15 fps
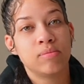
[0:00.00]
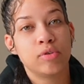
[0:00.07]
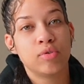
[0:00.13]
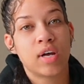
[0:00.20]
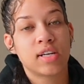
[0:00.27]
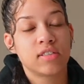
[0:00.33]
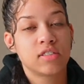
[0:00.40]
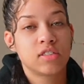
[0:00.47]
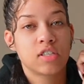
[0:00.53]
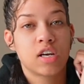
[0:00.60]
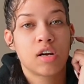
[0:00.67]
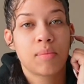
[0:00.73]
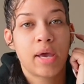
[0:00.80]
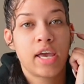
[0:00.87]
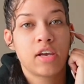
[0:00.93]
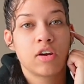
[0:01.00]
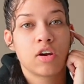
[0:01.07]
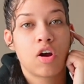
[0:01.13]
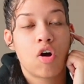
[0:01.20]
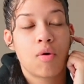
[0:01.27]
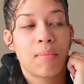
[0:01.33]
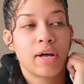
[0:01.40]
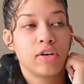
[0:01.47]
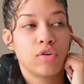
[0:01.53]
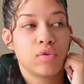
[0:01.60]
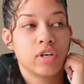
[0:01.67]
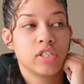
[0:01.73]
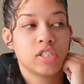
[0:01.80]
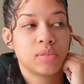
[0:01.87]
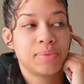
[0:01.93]
do not disturb hanger on my
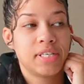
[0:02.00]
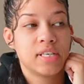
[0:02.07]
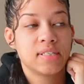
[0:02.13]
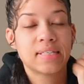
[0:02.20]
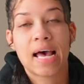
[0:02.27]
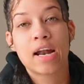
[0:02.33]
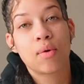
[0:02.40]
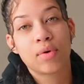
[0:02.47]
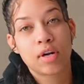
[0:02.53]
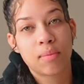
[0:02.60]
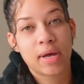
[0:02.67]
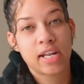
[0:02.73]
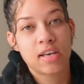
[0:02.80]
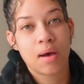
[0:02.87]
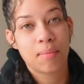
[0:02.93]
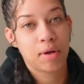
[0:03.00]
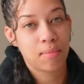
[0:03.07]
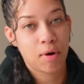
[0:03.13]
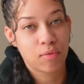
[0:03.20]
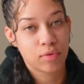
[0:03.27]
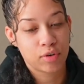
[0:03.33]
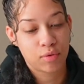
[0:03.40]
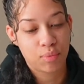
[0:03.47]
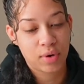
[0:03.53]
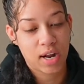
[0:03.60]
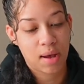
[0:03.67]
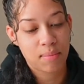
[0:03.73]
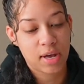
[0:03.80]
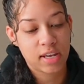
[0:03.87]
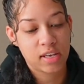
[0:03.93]
door just because i don't want nobody coming in my room when
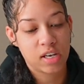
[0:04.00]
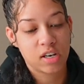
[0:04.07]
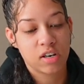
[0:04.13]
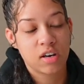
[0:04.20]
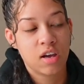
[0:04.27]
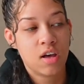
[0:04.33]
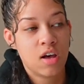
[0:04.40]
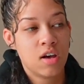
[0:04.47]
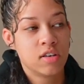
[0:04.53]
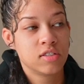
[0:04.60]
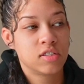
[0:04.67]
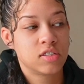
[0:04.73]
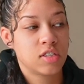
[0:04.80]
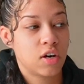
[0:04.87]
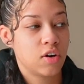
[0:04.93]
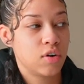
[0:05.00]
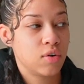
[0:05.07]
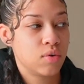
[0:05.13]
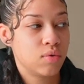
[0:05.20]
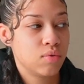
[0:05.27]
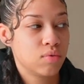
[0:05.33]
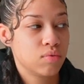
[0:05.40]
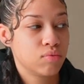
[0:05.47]
i'm not here so